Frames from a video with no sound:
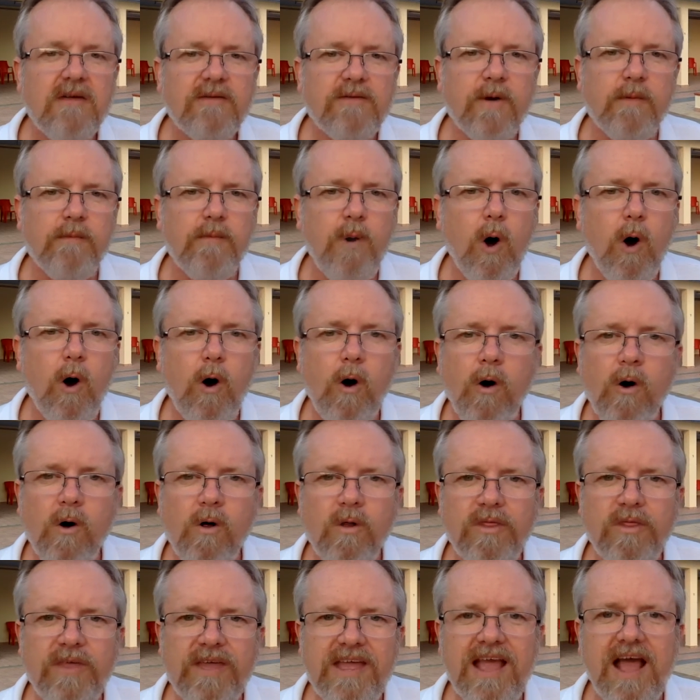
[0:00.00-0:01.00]
from
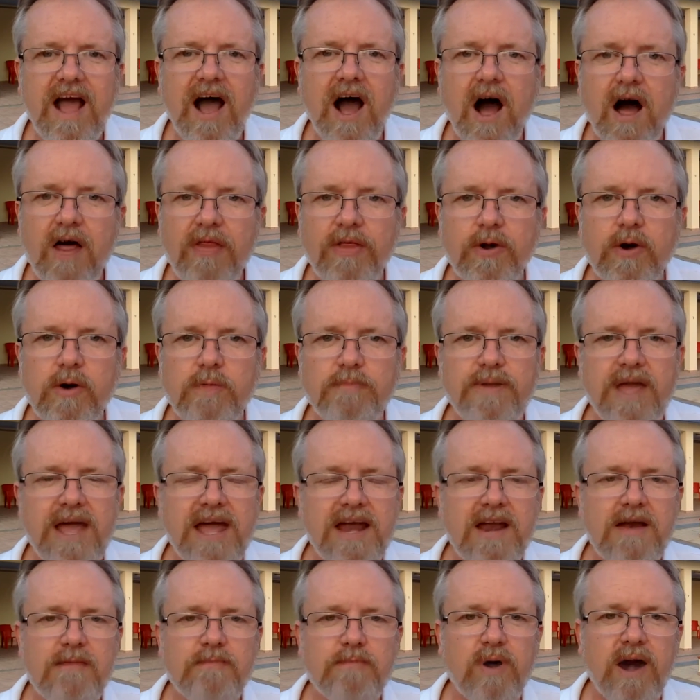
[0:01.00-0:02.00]
all the other bed
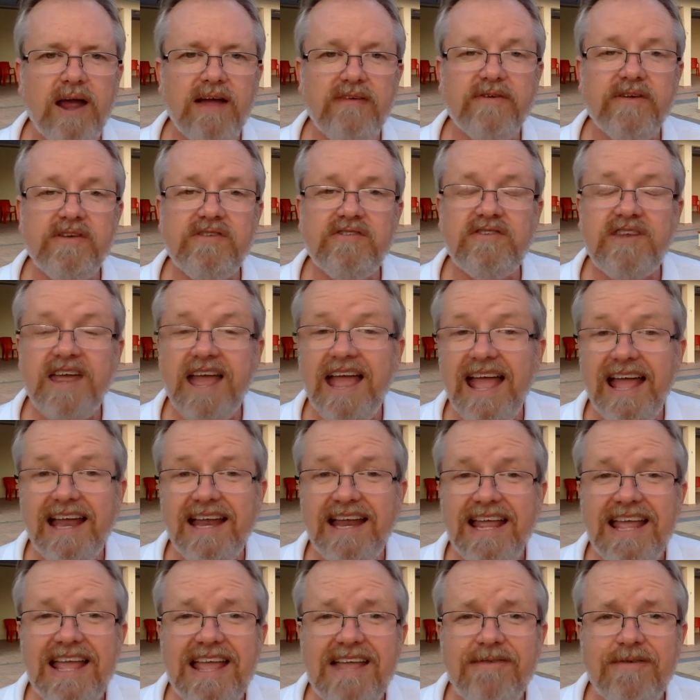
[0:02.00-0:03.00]
and breakfast
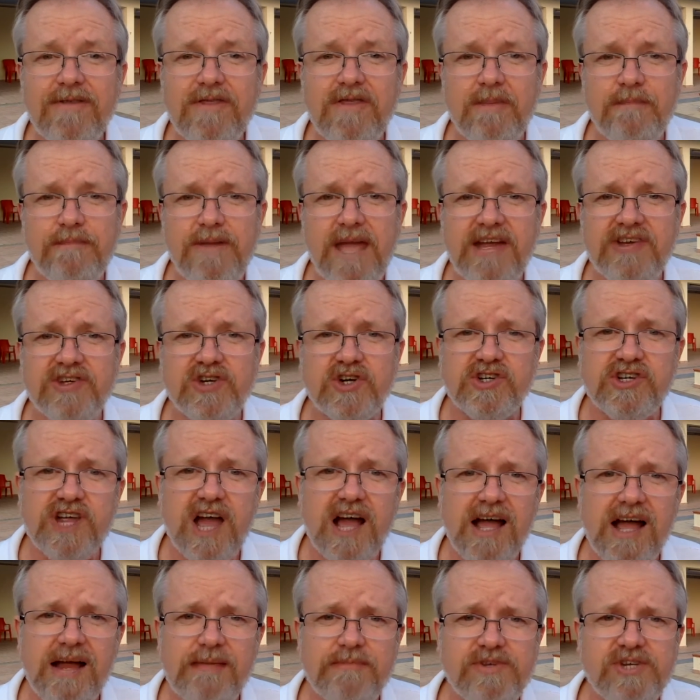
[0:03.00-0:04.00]
and even the major
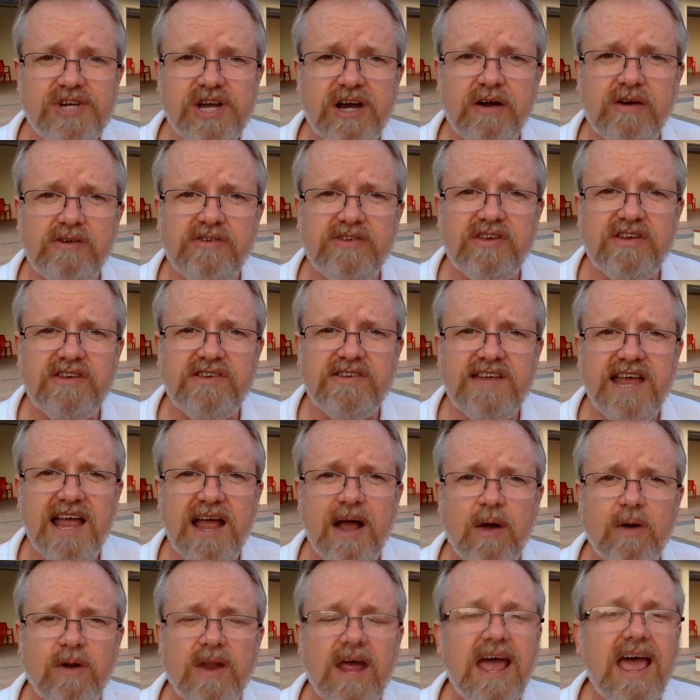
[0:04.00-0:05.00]
timeshares in
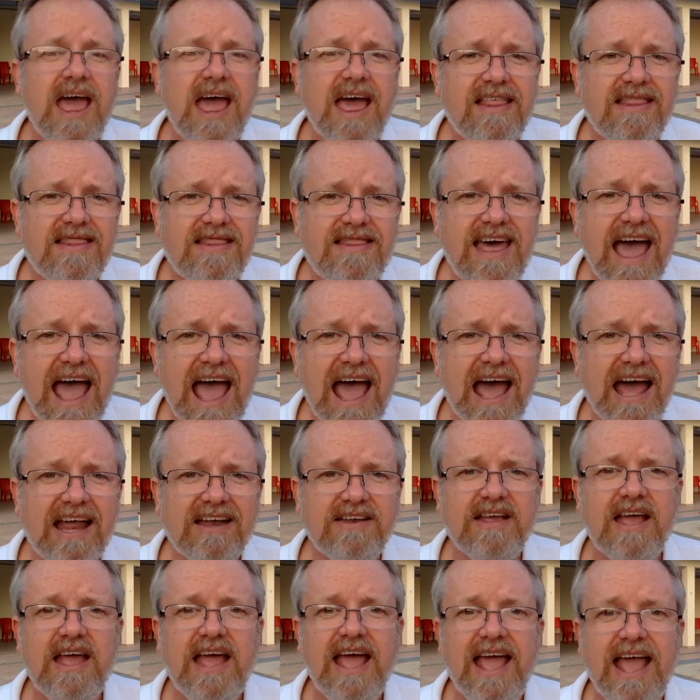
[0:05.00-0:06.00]
town.
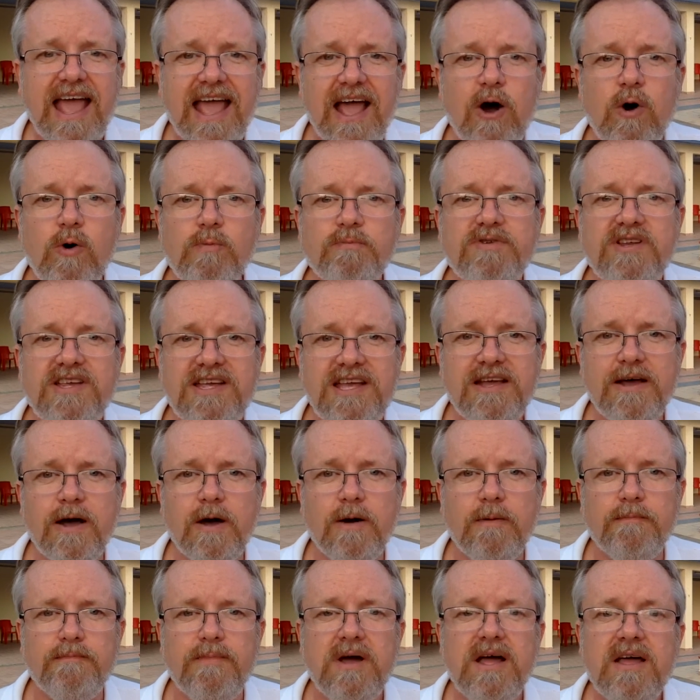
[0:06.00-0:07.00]
That helped
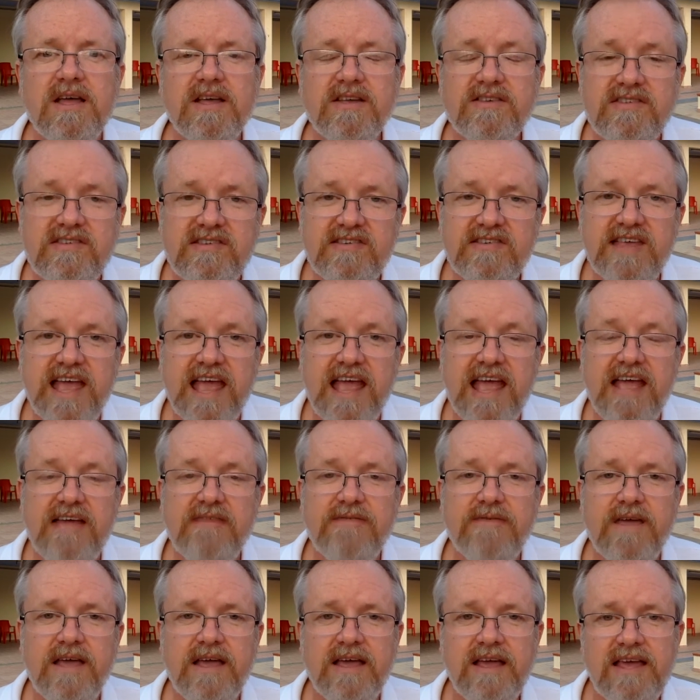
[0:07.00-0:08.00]
him
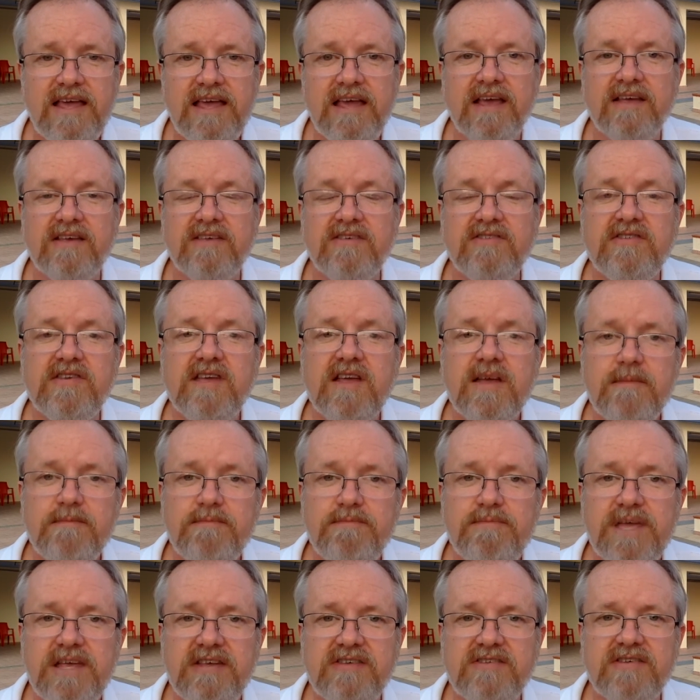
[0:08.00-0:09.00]
save his
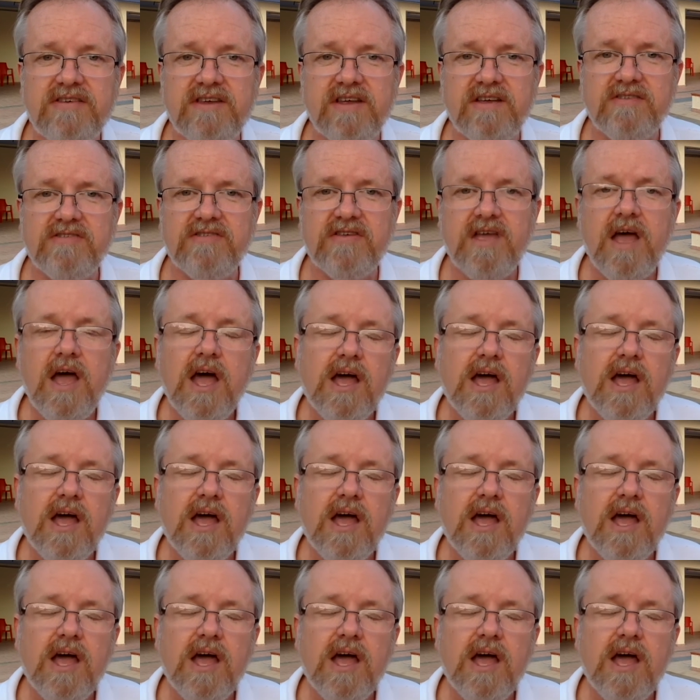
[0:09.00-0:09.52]
business.